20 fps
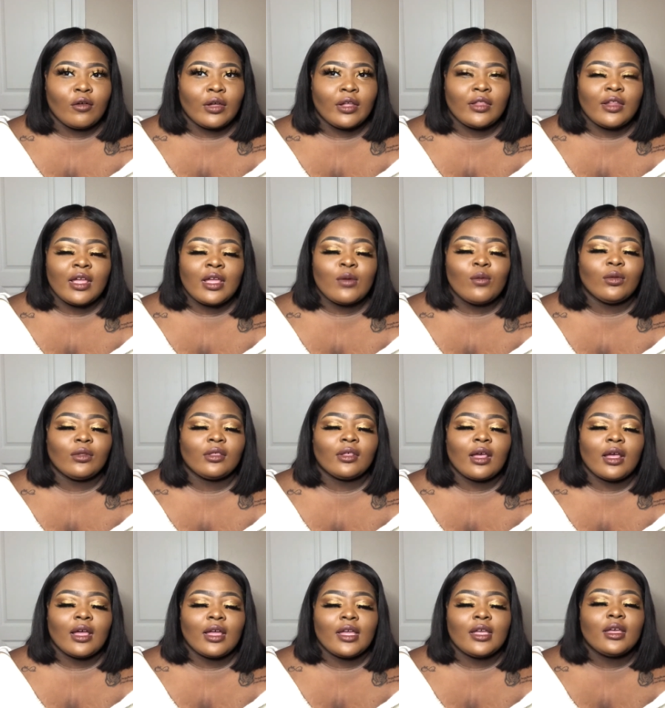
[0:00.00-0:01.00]
And they was
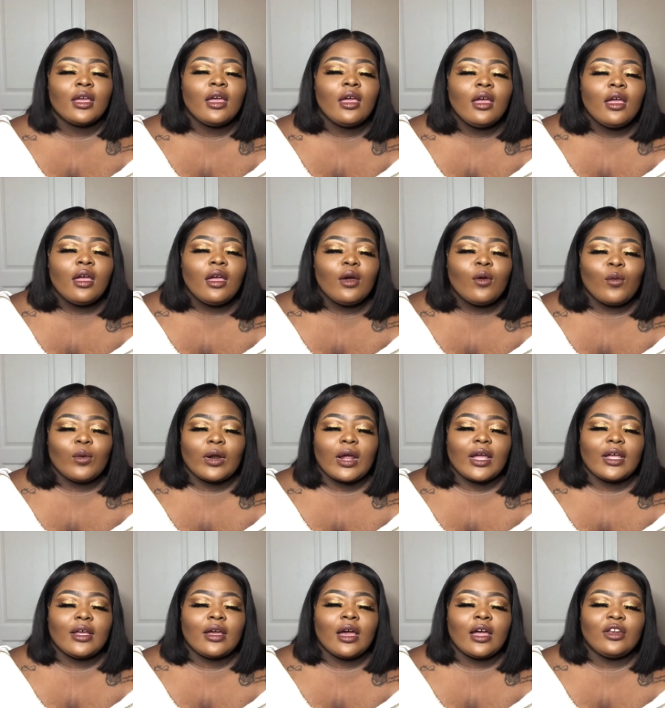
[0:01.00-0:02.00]
like, when I
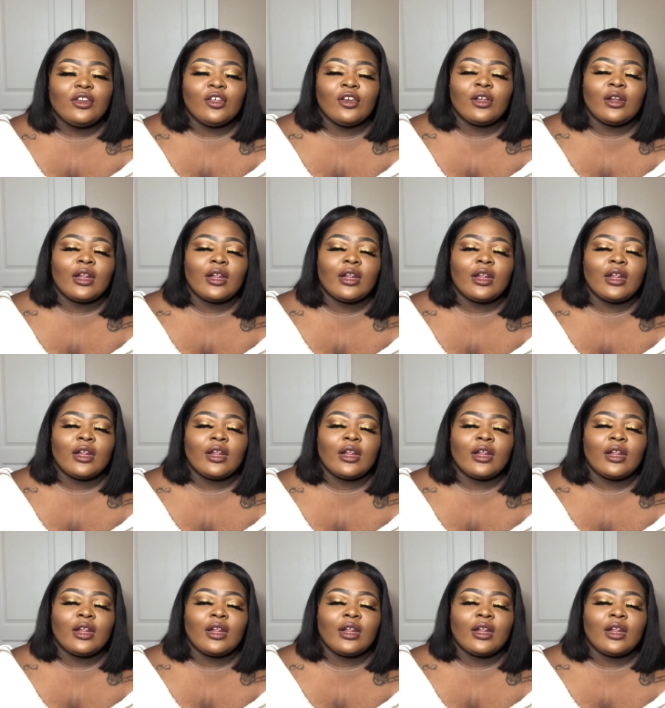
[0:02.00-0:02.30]
got done,